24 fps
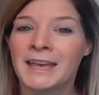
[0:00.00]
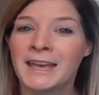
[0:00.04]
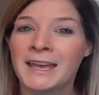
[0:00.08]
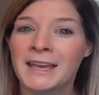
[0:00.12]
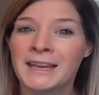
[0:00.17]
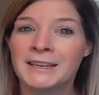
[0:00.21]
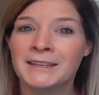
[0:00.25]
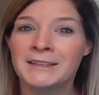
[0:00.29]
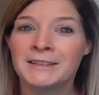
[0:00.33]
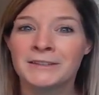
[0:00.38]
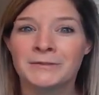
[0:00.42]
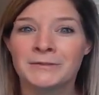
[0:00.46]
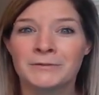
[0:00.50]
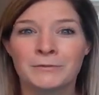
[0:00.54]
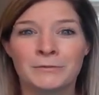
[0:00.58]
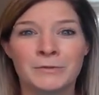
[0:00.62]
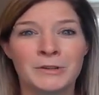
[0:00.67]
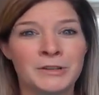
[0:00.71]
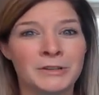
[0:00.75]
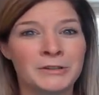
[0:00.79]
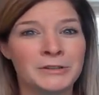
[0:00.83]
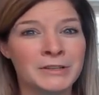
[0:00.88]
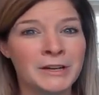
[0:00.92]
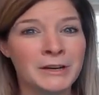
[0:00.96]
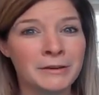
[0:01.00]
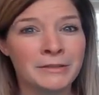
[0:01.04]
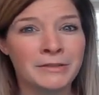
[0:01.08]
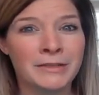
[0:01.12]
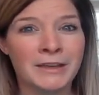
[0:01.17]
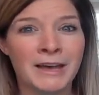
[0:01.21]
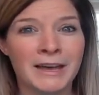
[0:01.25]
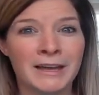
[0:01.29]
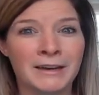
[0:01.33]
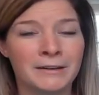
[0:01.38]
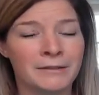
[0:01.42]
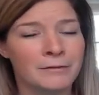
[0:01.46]
And when you're done
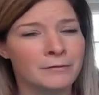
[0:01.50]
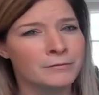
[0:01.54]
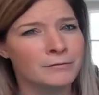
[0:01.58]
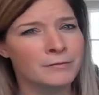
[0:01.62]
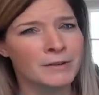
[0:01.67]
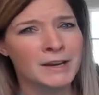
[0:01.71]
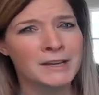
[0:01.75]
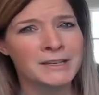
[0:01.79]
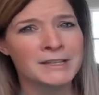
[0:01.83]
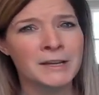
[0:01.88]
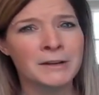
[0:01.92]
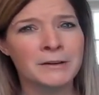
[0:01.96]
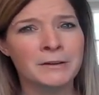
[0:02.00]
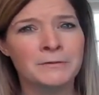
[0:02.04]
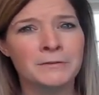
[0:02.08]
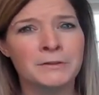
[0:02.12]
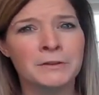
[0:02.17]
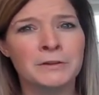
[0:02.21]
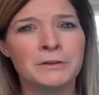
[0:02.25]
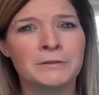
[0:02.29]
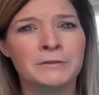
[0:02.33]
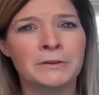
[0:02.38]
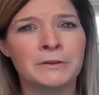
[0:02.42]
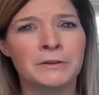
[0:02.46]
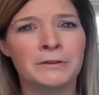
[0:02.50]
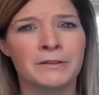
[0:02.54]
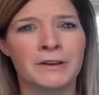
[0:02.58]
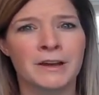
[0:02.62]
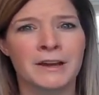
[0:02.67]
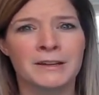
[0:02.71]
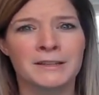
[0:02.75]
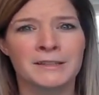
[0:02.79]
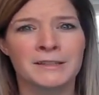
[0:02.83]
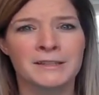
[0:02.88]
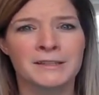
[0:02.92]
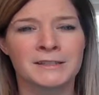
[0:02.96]
with that, write down a few of your
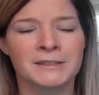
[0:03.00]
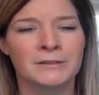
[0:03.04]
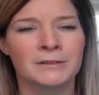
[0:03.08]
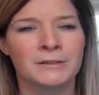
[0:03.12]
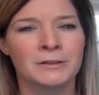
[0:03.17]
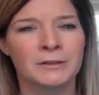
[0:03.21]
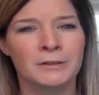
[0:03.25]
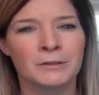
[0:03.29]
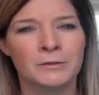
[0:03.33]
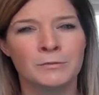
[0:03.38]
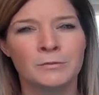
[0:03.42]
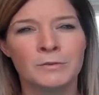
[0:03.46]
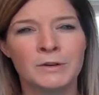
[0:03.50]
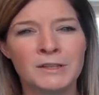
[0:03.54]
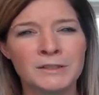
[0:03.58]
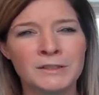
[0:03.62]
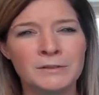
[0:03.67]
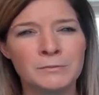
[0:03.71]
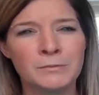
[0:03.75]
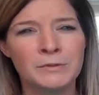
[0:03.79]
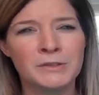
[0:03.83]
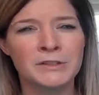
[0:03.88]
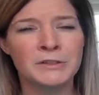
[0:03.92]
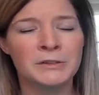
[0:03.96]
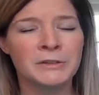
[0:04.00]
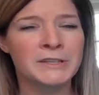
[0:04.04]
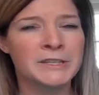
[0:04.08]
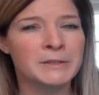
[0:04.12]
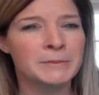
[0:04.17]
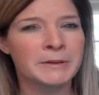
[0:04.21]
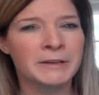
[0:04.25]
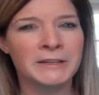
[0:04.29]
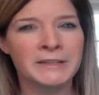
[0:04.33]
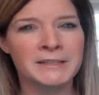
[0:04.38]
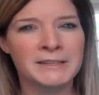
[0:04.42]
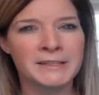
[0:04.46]
thoughts. What was your
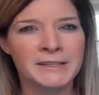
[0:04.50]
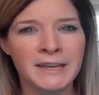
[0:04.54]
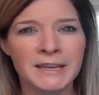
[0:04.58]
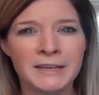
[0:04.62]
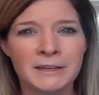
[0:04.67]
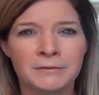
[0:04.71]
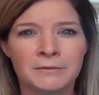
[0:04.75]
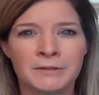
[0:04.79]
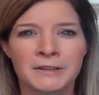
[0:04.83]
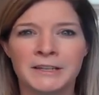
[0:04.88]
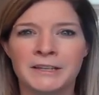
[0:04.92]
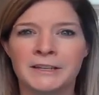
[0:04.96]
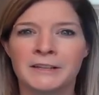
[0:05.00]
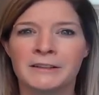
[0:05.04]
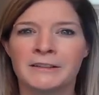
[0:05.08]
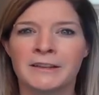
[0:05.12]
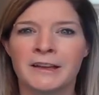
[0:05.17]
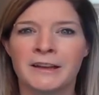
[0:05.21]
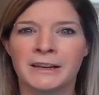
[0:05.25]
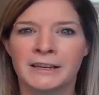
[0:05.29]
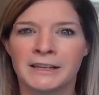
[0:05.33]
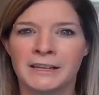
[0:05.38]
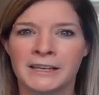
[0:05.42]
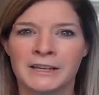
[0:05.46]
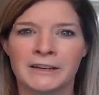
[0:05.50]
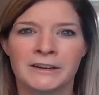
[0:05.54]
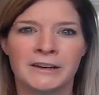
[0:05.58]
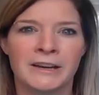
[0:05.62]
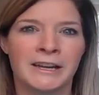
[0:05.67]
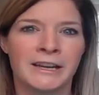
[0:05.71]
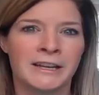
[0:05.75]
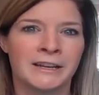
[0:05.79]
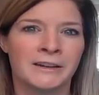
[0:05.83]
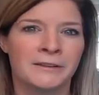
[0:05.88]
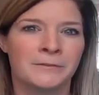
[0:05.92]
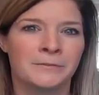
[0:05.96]
experience like reading along and
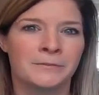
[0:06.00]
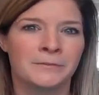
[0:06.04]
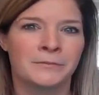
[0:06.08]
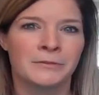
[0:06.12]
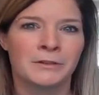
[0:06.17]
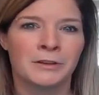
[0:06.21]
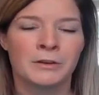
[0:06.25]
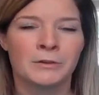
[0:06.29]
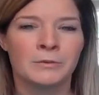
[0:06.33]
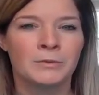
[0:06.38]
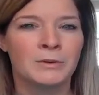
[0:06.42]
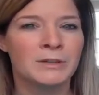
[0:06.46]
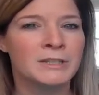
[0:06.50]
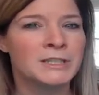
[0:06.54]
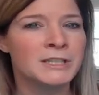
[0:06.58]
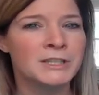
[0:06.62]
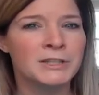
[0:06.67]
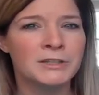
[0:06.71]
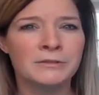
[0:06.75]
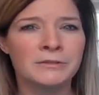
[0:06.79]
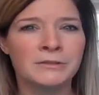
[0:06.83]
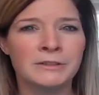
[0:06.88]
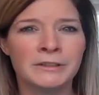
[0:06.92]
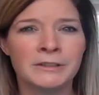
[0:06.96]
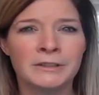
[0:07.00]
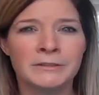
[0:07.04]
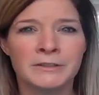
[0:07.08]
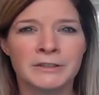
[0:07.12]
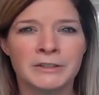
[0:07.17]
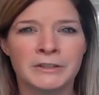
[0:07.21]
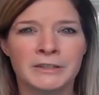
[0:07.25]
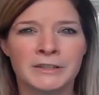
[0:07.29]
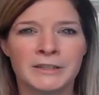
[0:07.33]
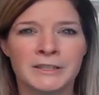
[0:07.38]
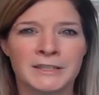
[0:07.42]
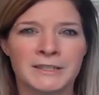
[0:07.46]
narrating? What did you learn
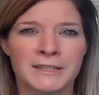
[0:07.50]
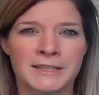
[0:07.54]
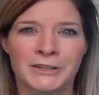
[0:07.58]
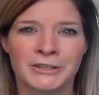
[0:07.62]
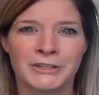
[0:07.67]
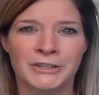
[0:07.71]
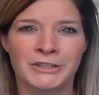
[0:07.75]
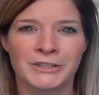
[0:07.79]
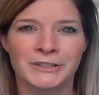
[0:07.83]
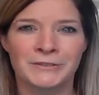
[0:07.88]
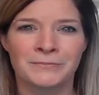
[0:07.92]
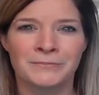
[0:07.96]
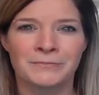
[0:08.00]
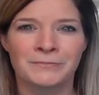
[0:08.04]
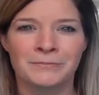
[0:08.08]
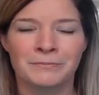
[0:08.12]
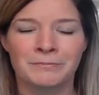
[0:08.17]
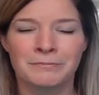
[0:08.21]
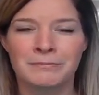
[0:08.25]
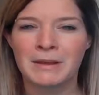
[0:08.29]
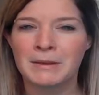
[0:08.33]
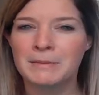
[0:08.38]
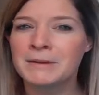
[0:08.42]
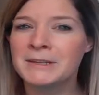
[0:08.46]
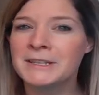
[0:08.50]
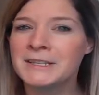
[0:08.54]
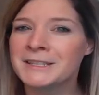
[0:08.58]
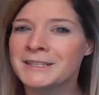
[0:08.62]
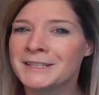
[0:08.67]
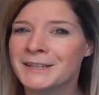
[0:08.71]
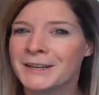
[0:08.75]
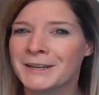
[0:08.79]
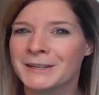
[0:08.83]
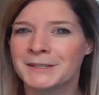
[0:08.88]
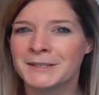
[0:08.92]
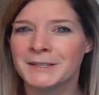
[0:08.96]
during this session? Maybe
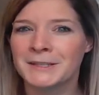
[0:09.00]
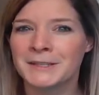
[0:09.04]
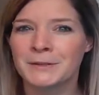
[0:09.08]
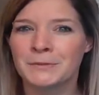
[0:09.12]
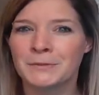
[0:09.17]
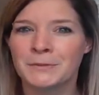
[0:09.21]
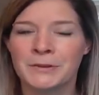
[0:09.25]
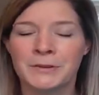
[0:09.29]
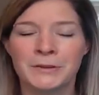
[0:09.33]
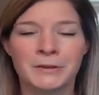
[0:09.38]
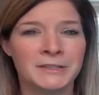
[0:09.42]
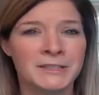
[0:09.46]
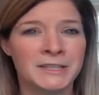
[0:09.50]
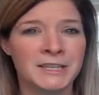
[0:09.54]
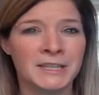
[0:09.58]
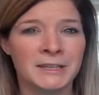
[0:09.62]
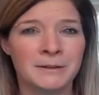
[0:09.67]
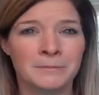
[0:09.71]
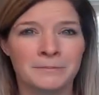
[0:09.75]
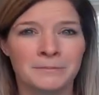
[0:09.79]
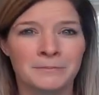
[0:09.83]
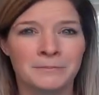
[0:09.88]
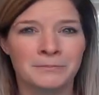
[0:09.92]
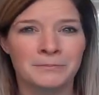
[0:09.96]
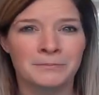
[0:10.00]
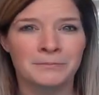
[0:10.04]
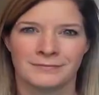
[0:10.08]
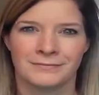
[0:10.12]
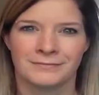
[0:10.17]
discuss this with your team.